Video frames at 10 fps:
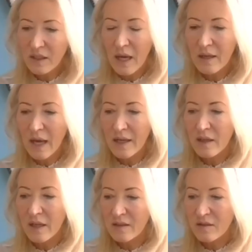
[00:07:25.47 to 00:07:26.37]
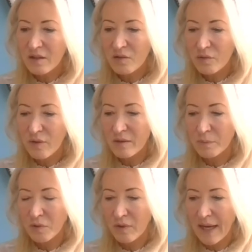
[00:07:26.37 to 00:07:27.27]
And it's
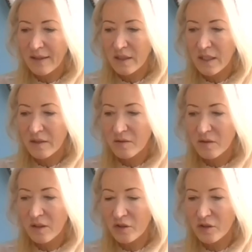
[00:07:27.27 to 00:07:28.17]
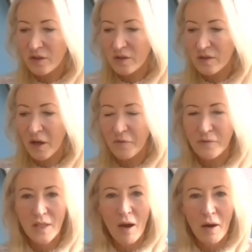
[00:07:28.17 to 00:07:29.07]
incredible that in such tough
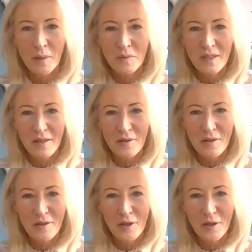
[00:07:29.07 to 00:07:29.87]
times that,